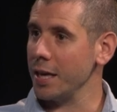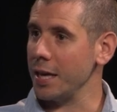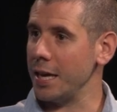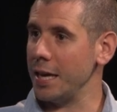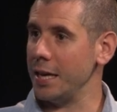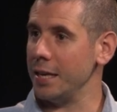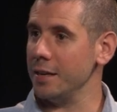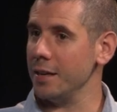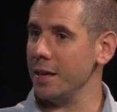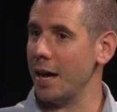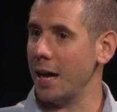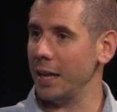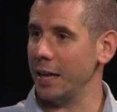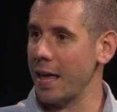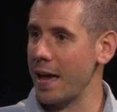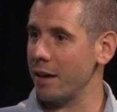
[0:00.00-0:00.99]
it
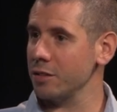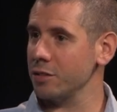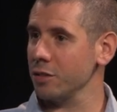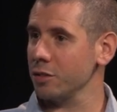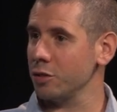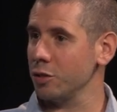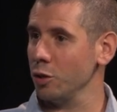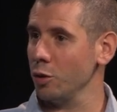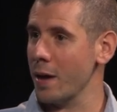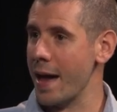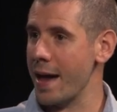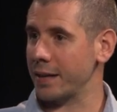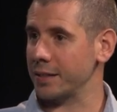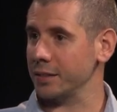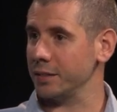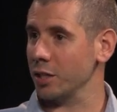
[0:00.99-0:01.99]
allows you to
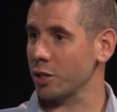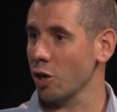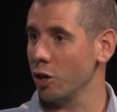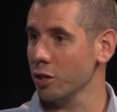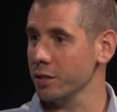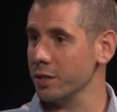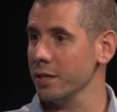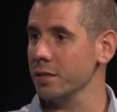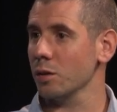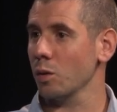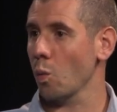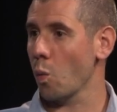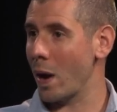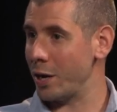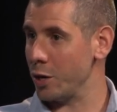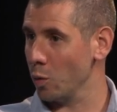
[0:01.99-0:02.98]
access the content
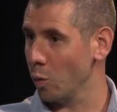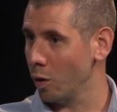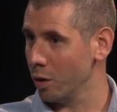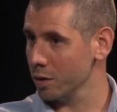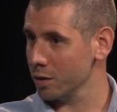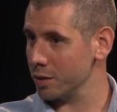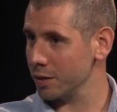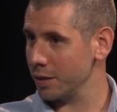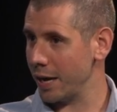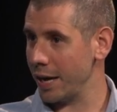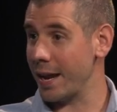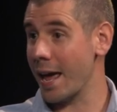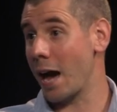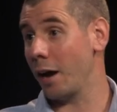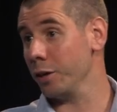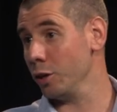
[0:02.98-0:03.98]
when you want
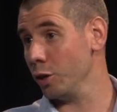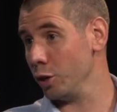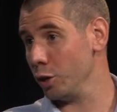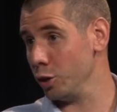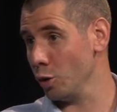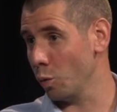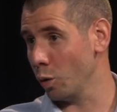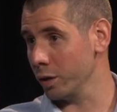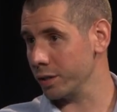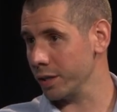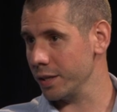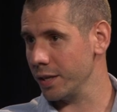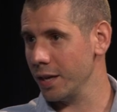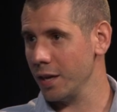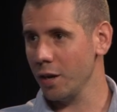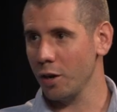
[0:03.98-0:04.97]
and how you want
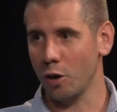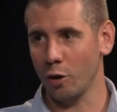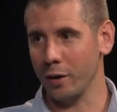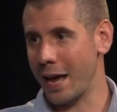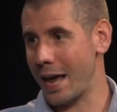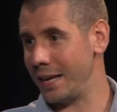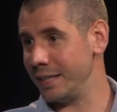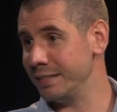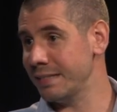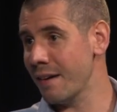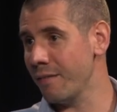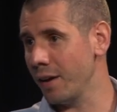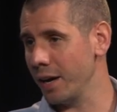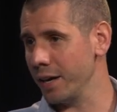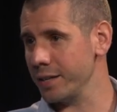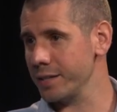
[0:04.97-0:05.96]
it. On any
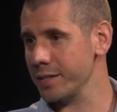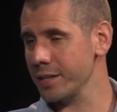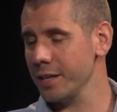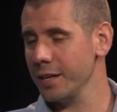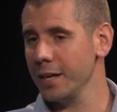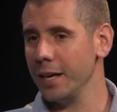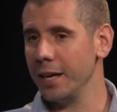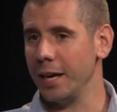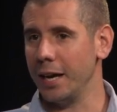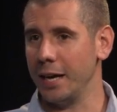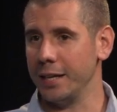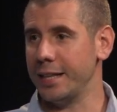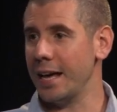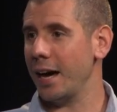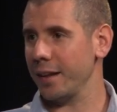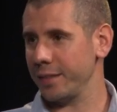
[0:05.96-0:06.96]
device.
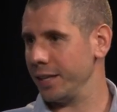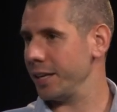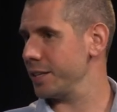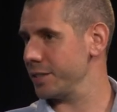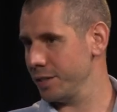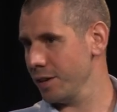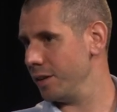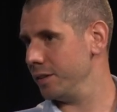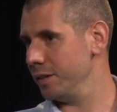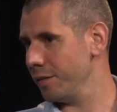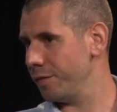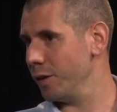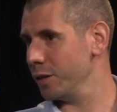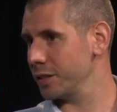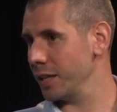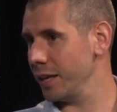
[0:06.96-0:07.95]
That I think is the
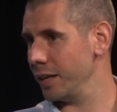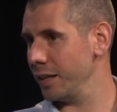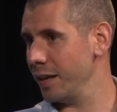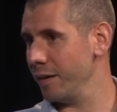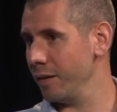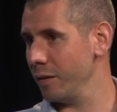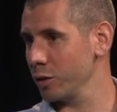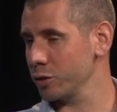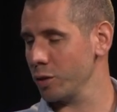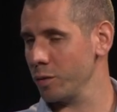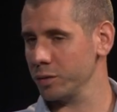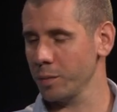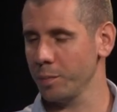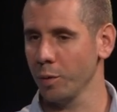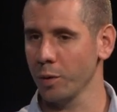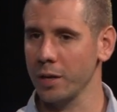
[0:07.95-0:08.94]
first level of
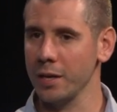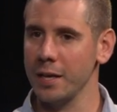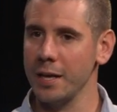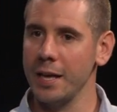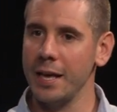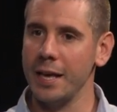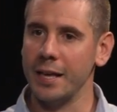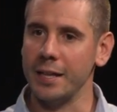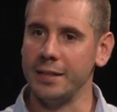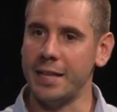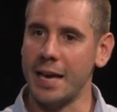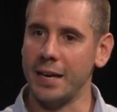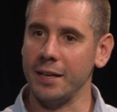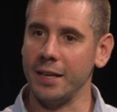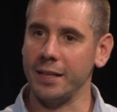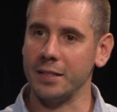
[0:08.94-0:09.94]
support.
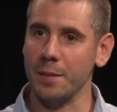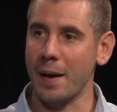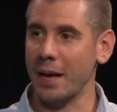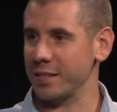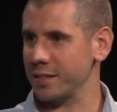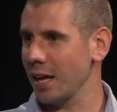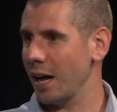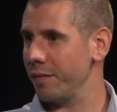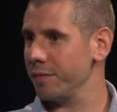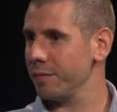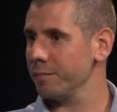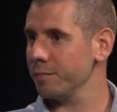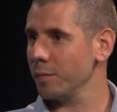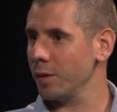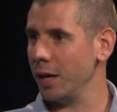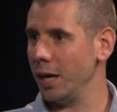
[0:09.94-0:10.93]
Then it's about staff.
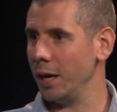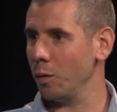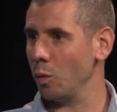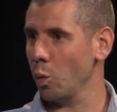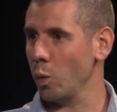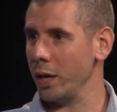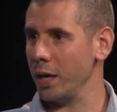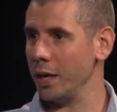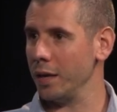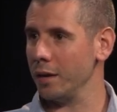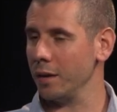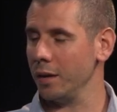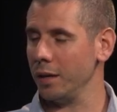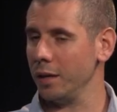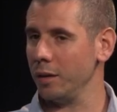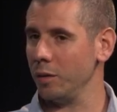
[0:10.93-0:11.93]

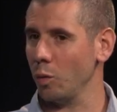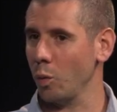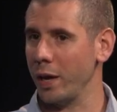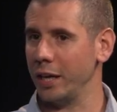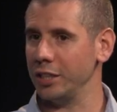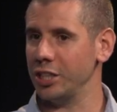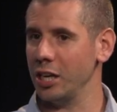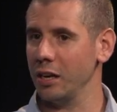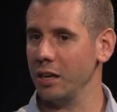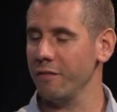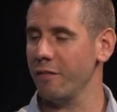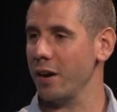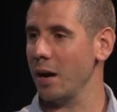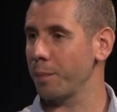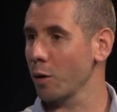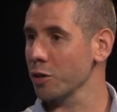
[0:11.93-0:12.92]
We are generally
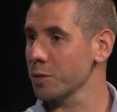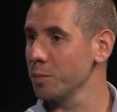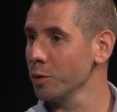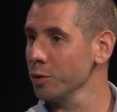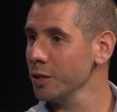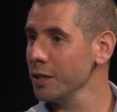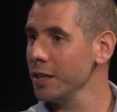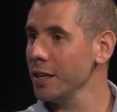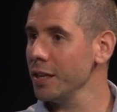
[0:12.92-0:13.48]
very approachable,